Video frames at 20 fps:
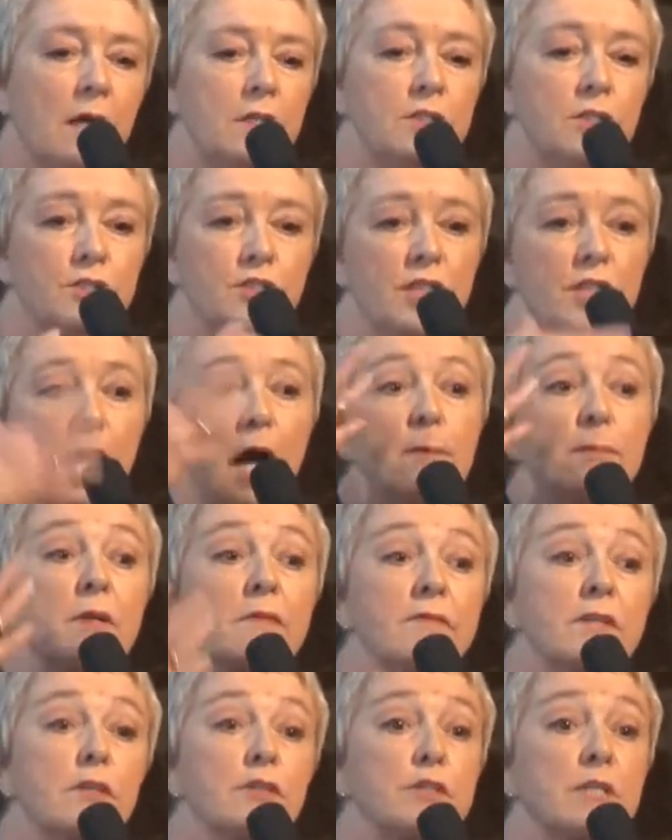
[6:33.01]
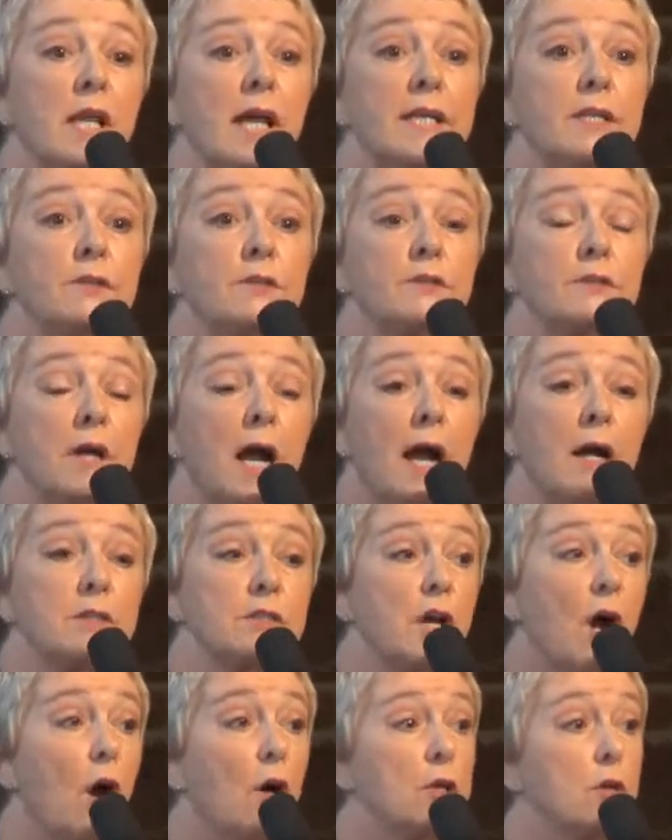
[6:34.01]
Just a couple of years later, our
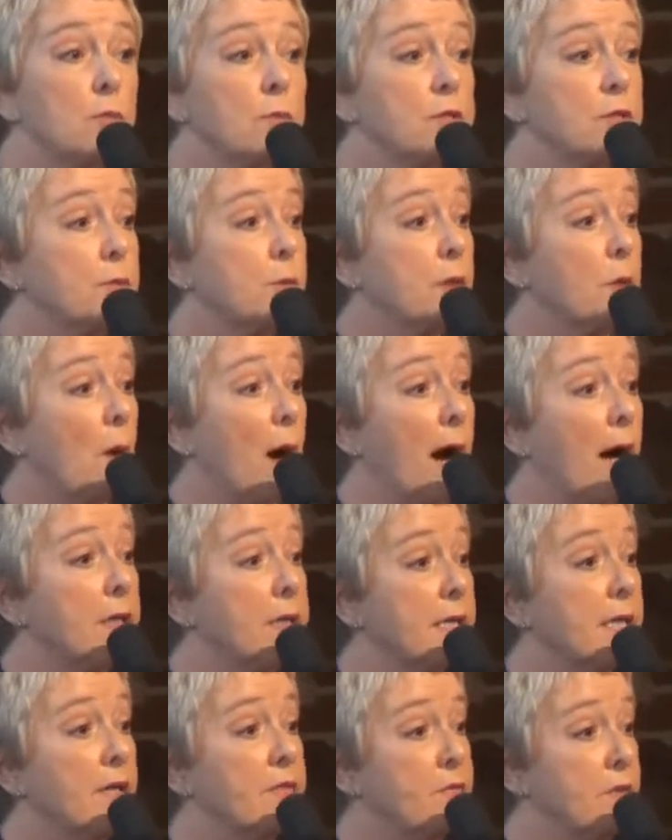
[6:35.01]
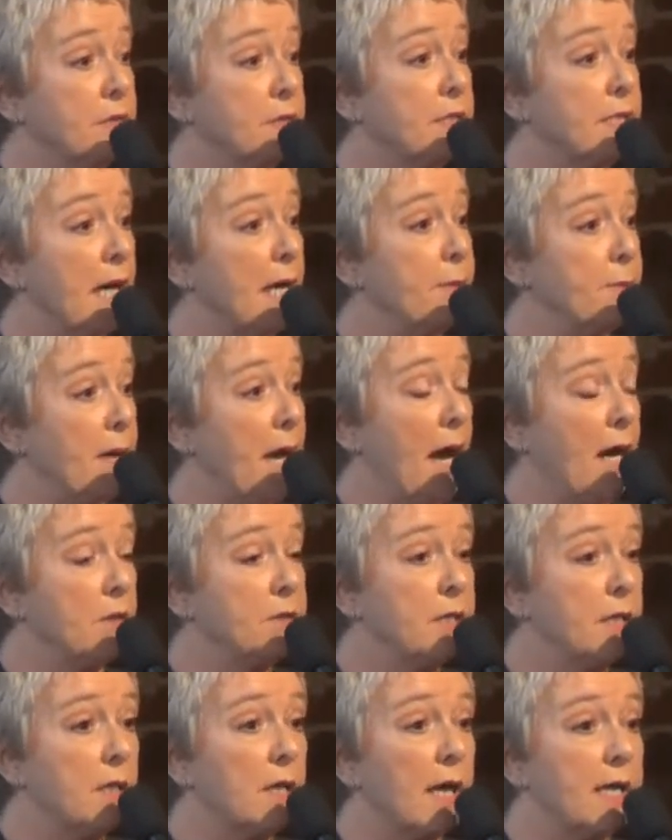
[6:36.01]
daughter was required to get the same
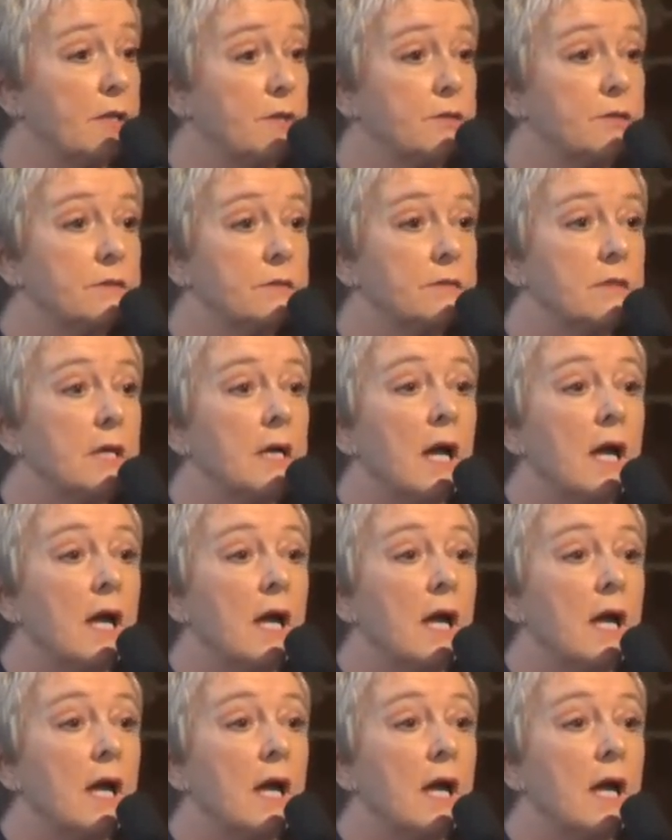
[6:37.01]
calculator,